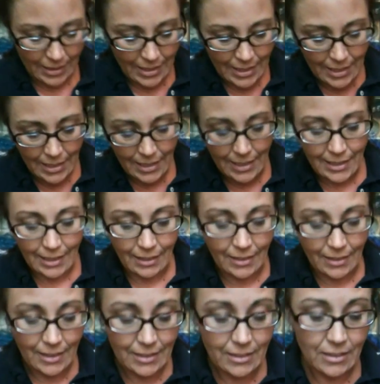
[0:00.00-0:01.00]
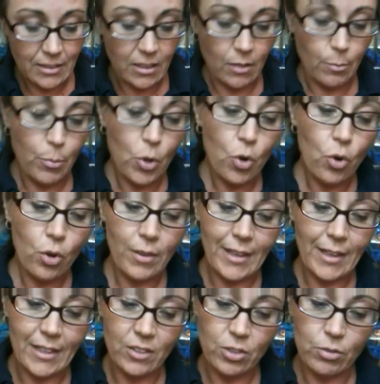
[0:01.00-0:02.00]
let it in. Now this is going to pull
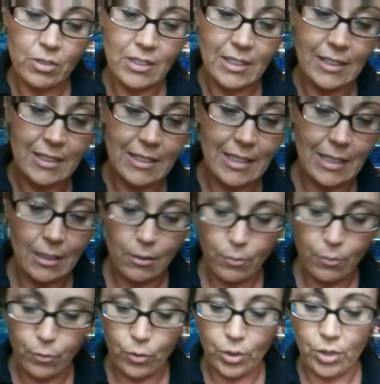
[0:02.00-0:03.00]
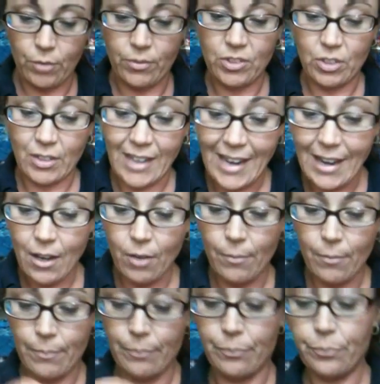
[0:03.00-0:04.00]
that 260 in for you. So
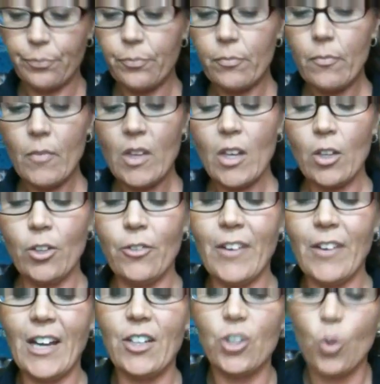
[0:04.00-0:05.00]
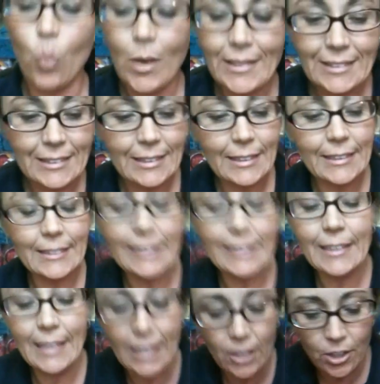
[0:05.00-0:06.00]
now you've got your
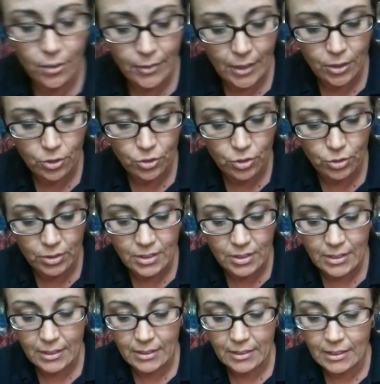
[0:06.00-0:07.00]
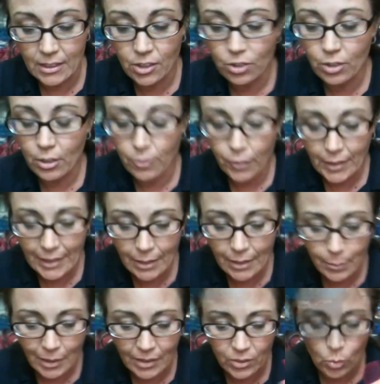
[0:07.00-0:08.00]
160 and you've got your 260. You're going to
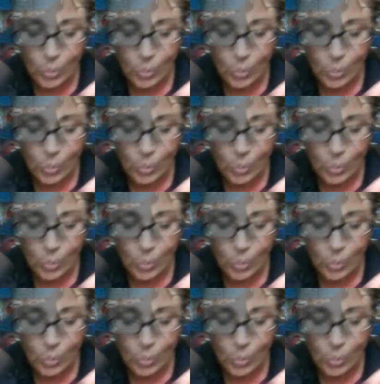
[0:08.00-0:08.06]
forget about